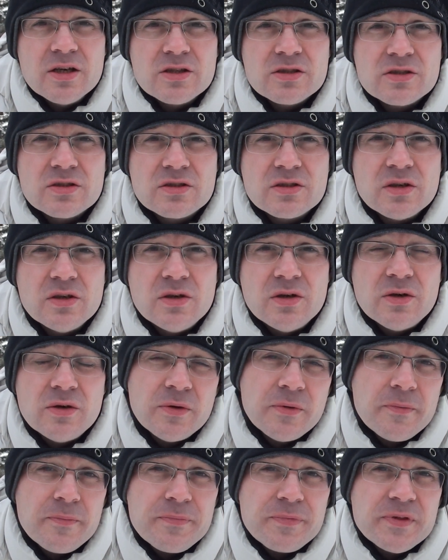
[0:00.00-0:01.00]
So
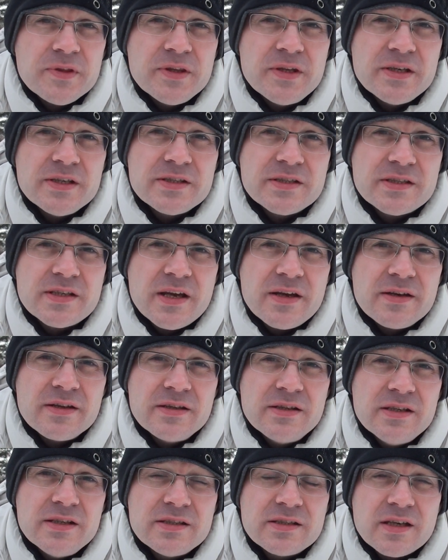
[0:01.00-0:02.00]
these
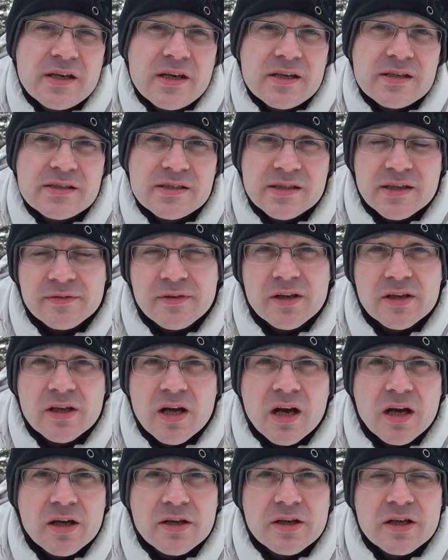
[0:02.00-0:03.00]
seven
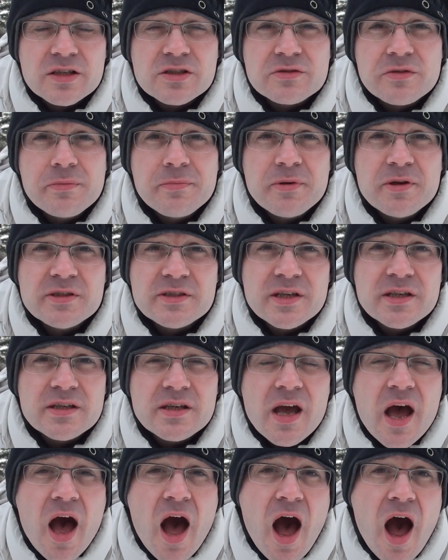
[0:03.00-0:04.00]
coconuts represent
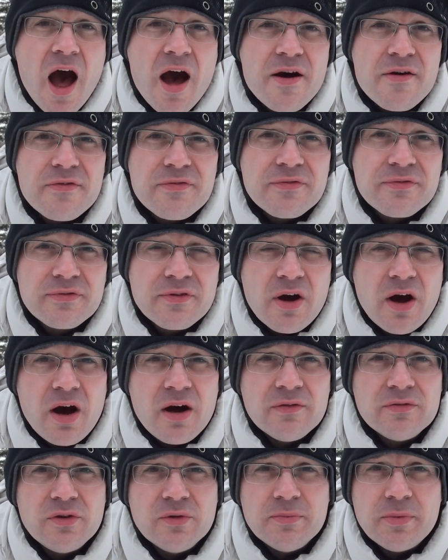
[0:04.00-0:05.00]
half
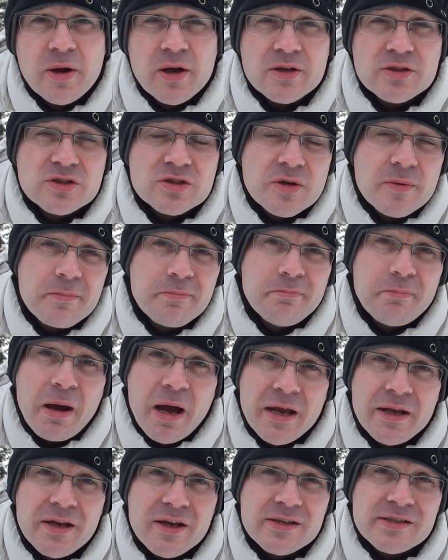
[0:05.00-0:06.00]
of the bunch
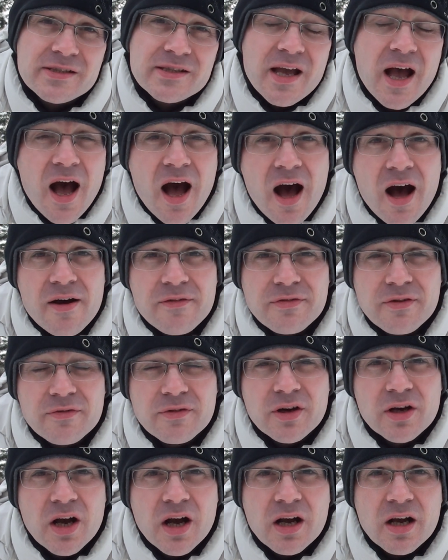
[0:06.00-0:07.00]
minus half of
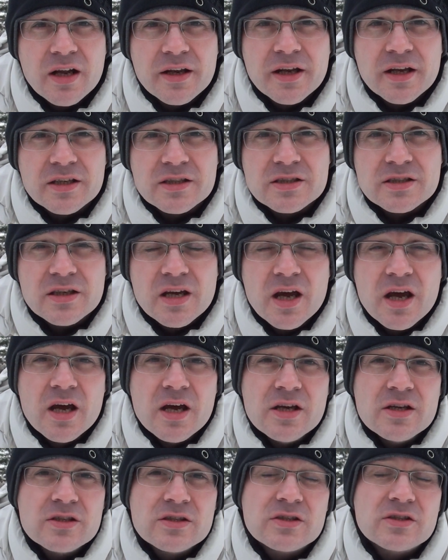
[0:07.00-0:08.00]
a coconut.
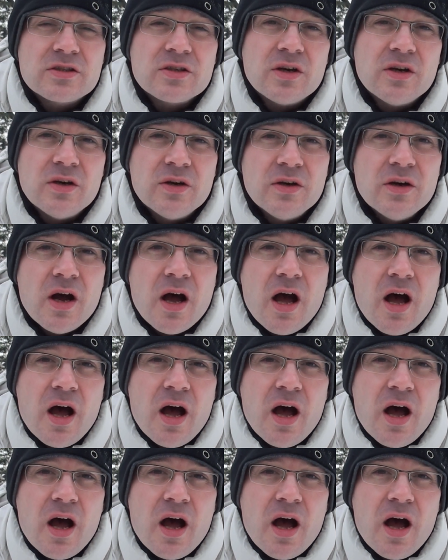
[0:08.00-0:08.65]
So